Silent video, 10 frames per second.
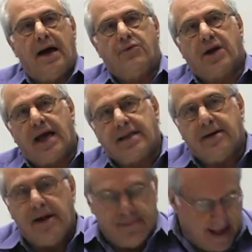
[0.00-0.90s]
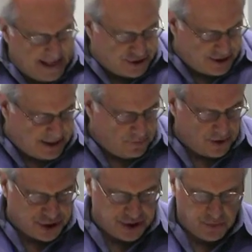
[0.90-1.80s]
I would like to imagine that
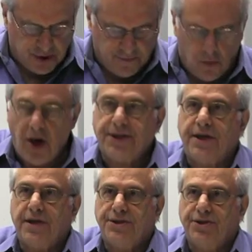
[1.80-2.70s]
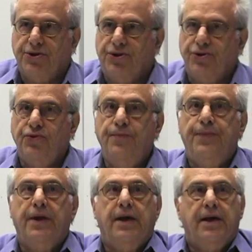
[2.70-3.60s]
what she would have wanted us to do